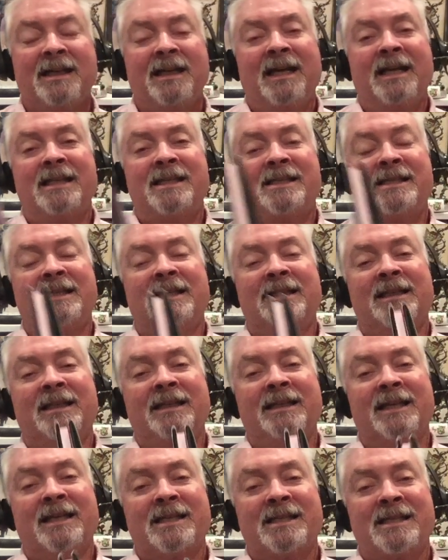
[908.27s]
and
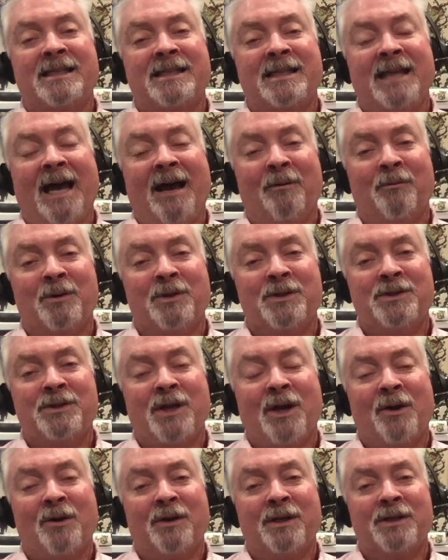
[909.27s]
silliness that was
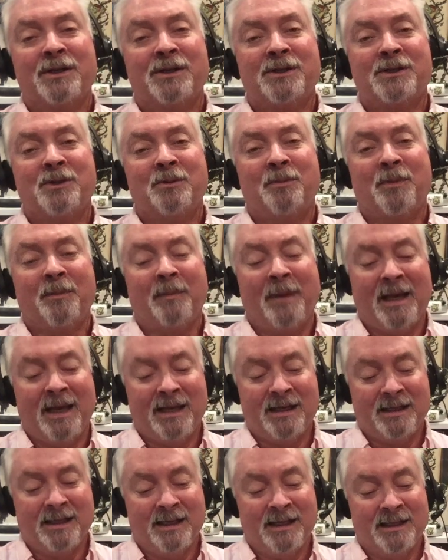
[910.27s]
known as
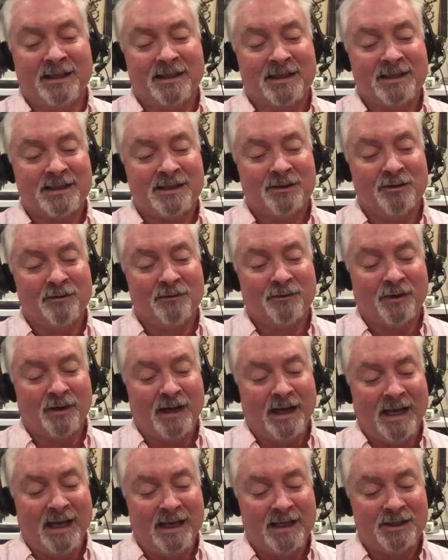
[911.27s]
Superman in the Silver
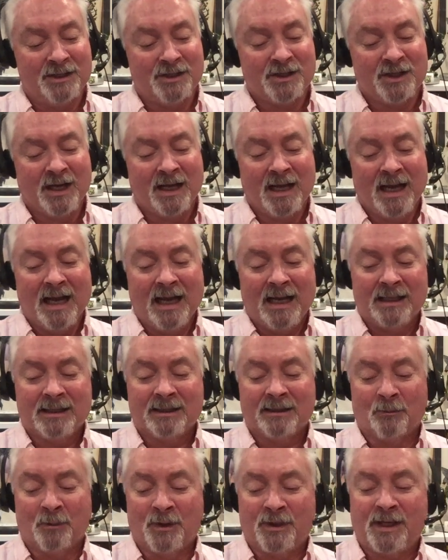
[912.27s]
Age,
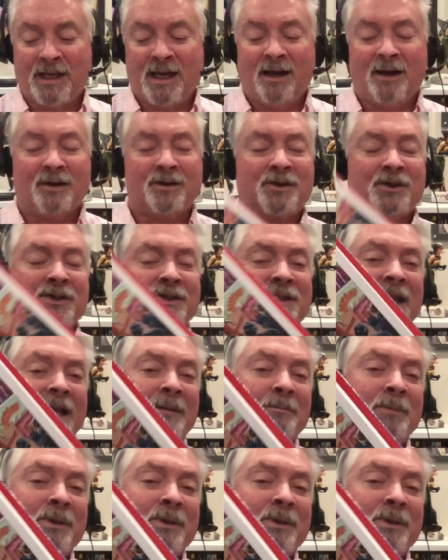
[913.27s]
with characters like